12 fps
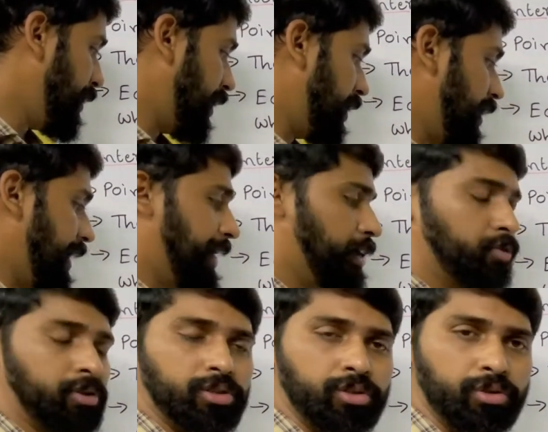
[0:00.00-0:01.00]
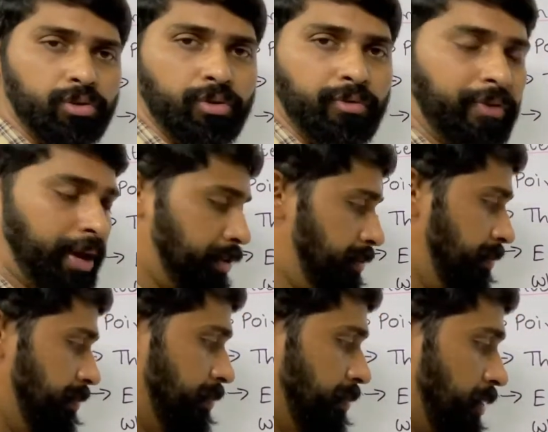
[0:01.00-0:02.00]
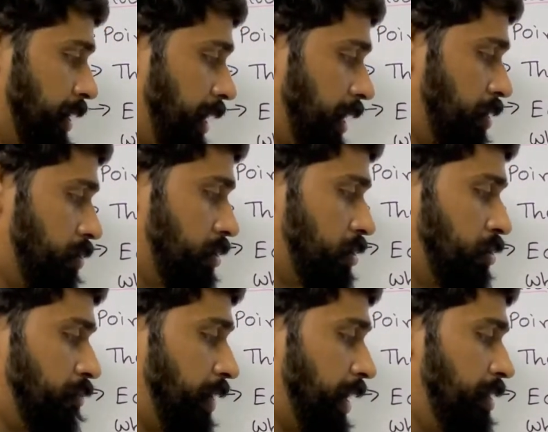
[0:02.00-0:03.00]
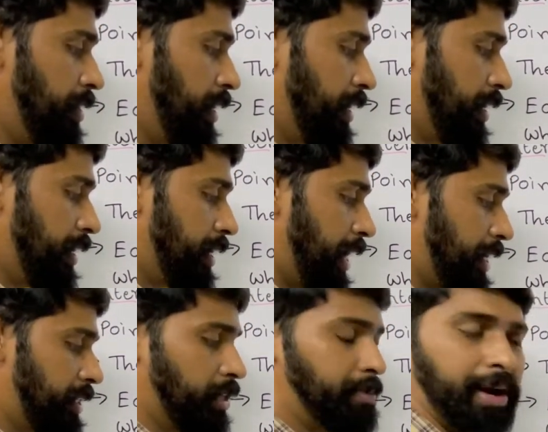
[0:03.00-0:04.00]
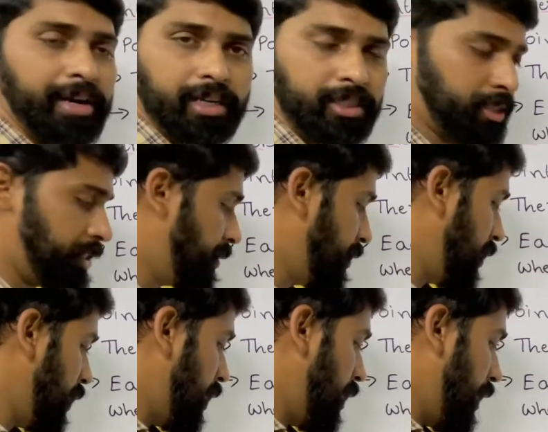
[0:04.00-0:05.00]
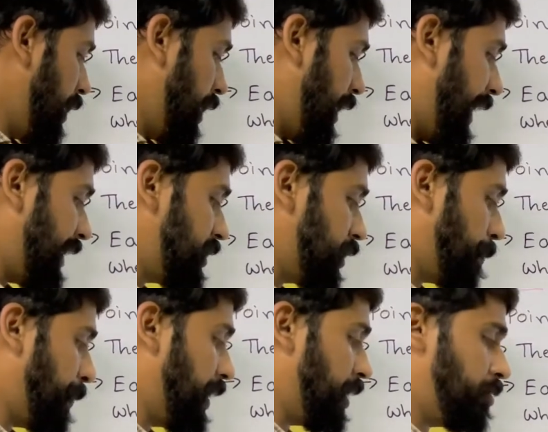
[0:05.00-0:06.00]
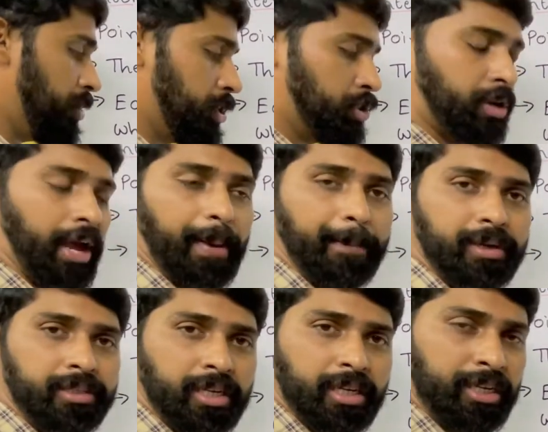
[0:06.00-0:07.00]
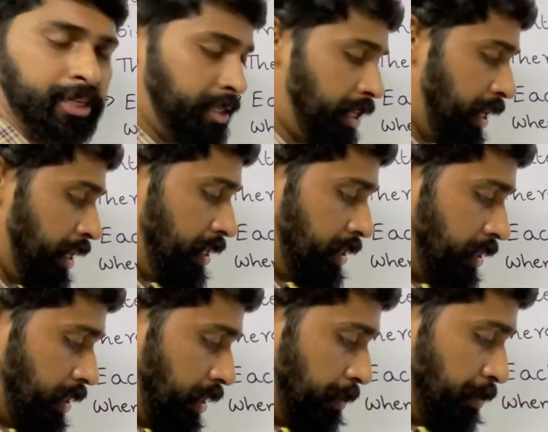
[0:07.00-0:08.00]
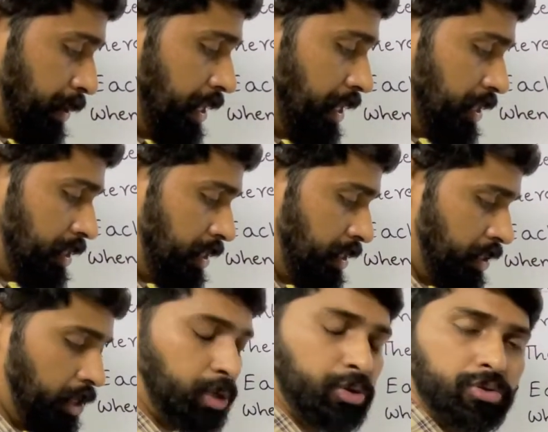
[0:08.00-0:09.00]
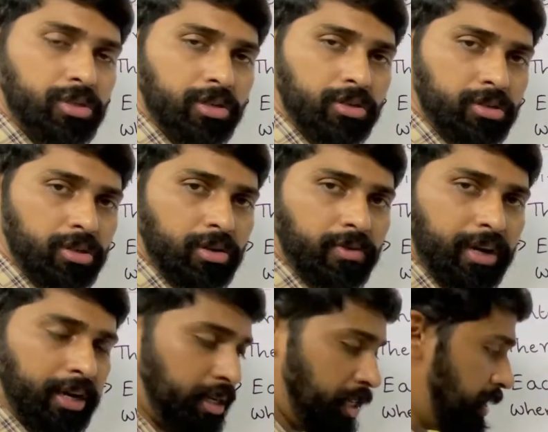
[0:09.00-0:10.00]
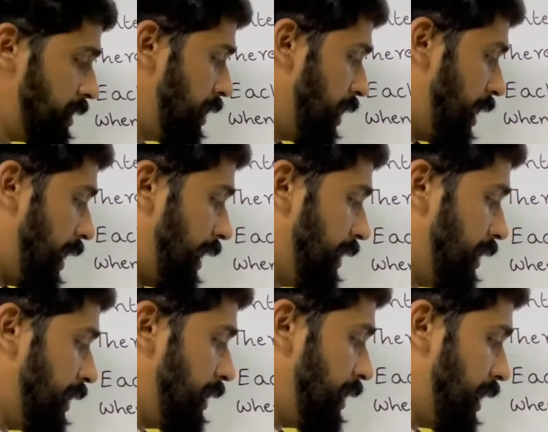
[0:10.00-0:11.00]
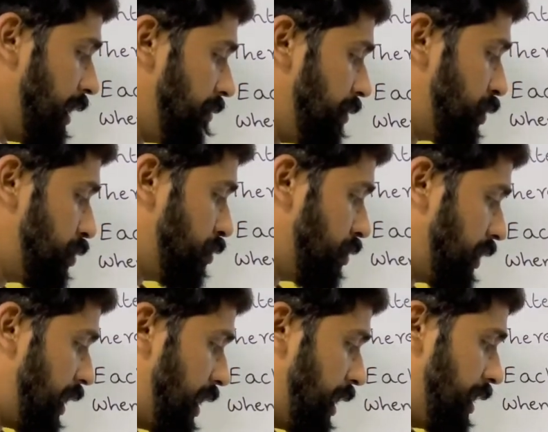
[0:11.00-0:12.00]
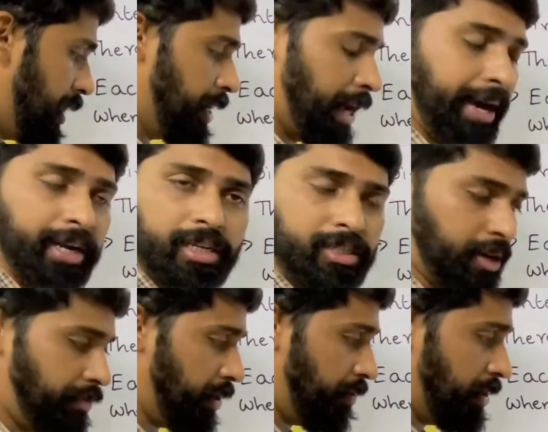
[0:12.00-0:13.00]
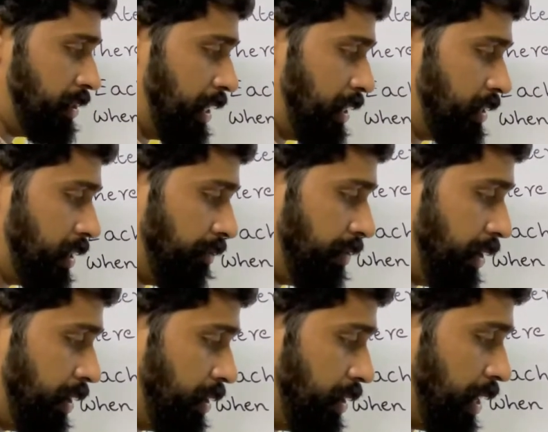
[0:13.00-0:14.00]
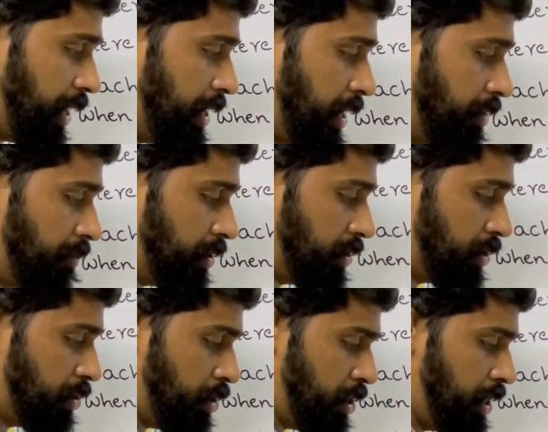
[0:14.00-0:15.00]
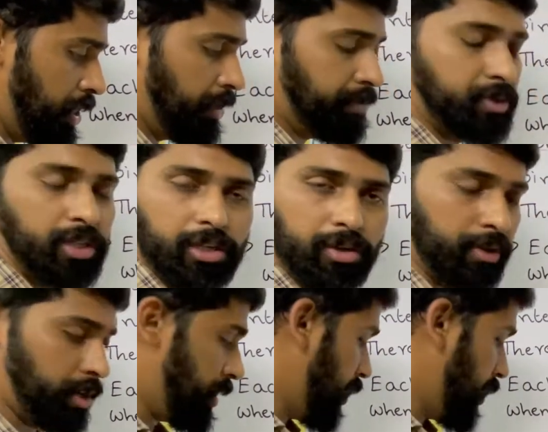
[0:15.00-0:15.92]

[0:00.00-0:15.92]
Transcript: taking a equals to 5. A equals to 5. It has some address. Asterisk p equals to ampersand a. So the p is 2001 address. And here we store the address of a. What is the address of a here? 1001.